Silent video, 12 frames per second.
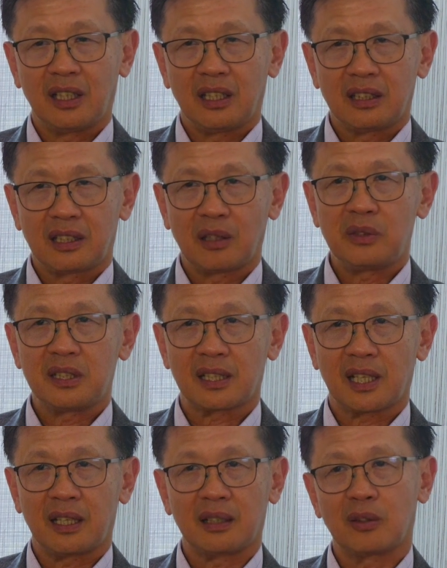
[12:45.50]
Then we
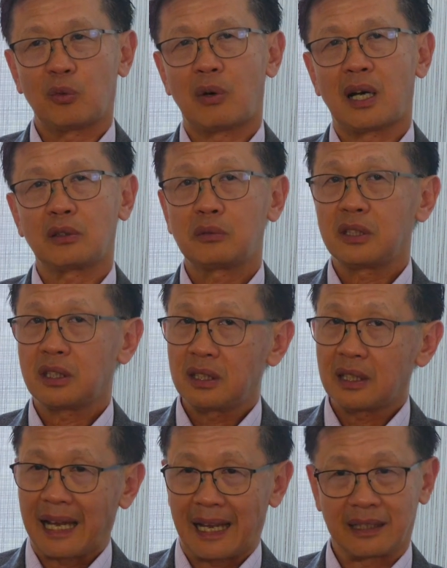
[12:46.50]
say, why don't we
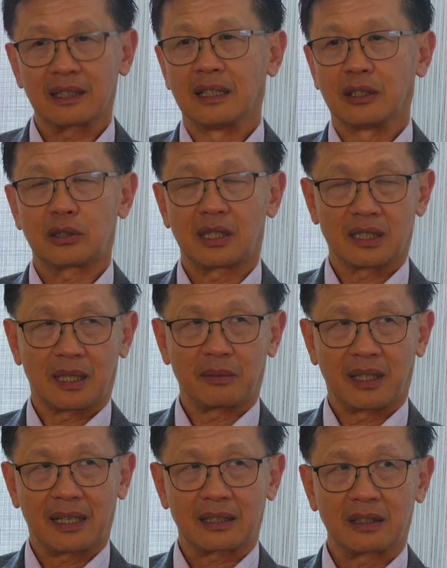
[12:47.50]
add
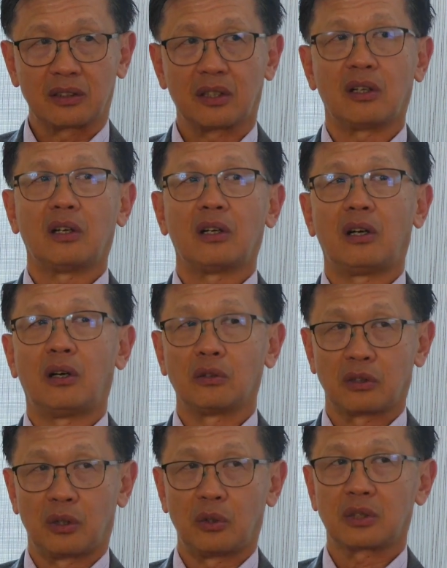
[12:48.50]
tranexamic exit on
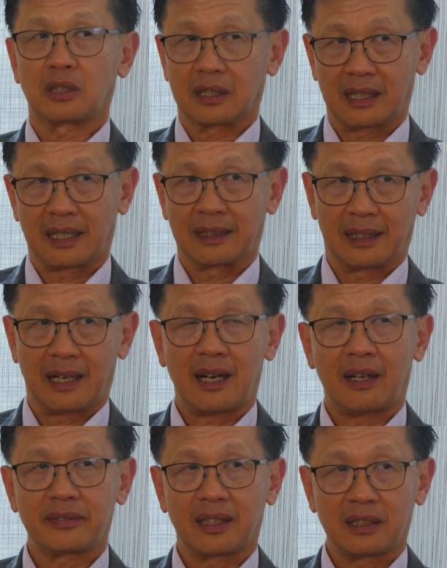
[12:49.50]
those day and a
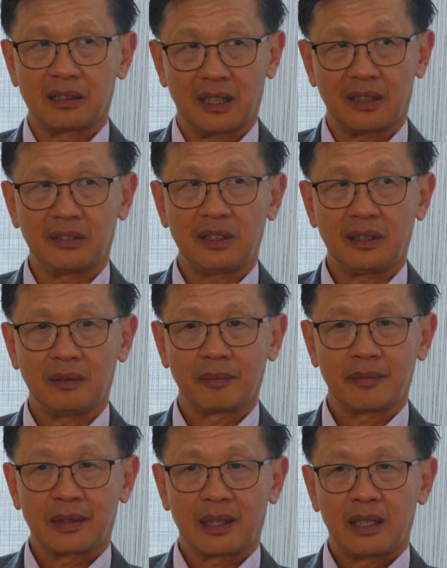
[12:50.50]
half that you're heavy?
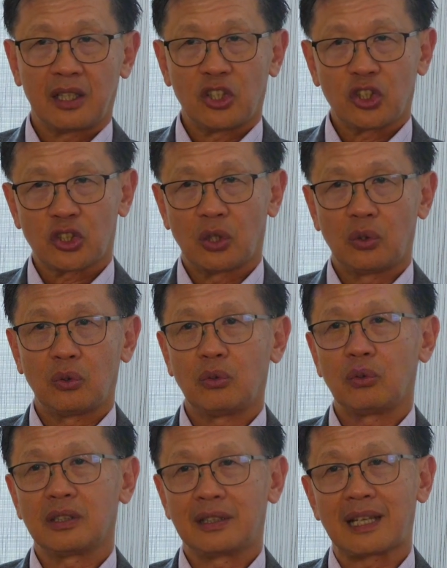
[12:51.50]
So
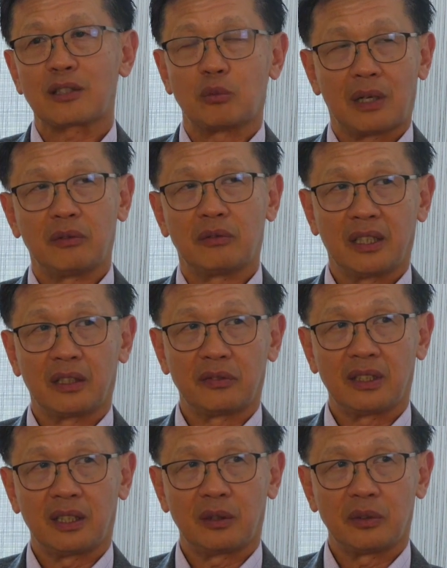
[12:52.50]
that's one way of
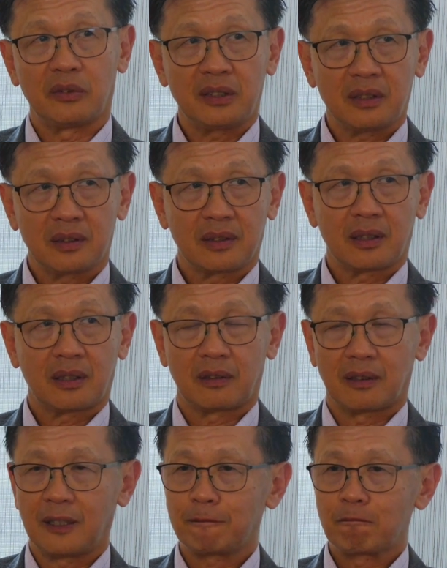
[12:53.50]
dealing with it,
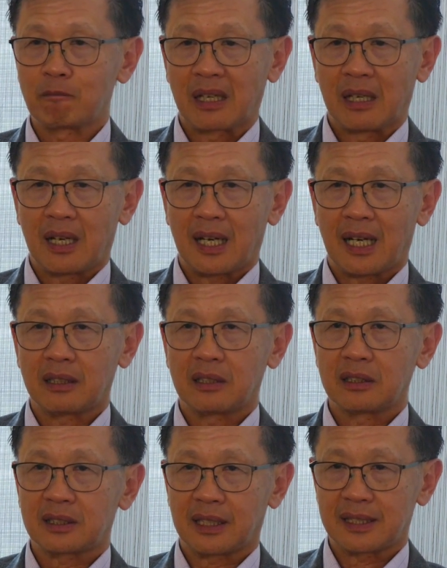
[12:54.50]
right?
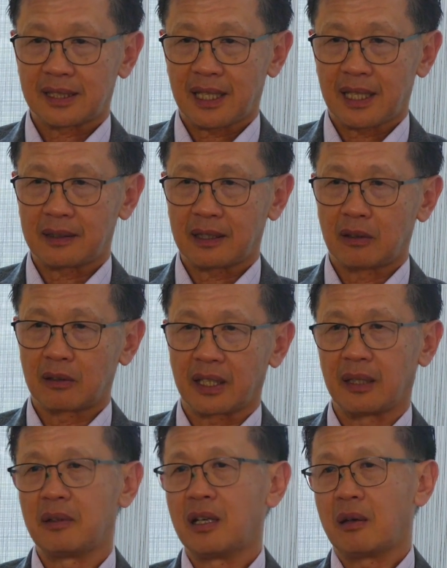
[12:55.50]
Others, they say,
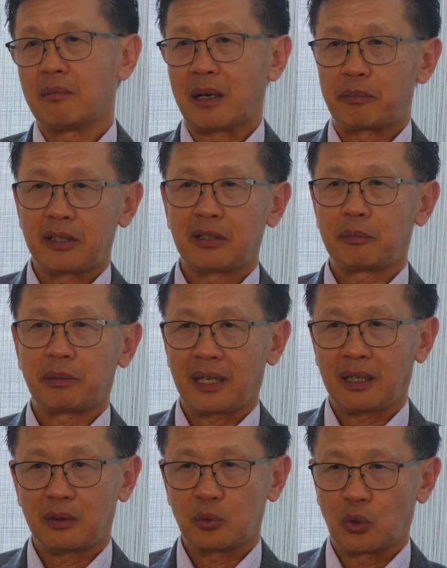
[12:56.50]
okay, my period
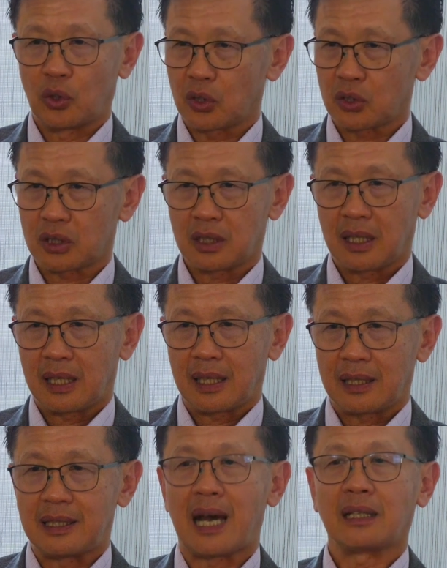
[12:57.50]
pain was
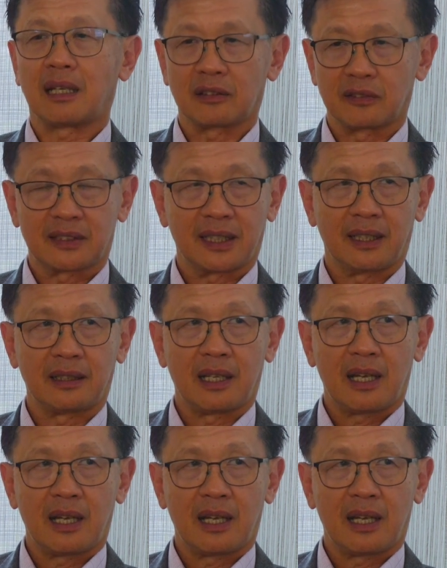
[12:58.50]
9 out of 10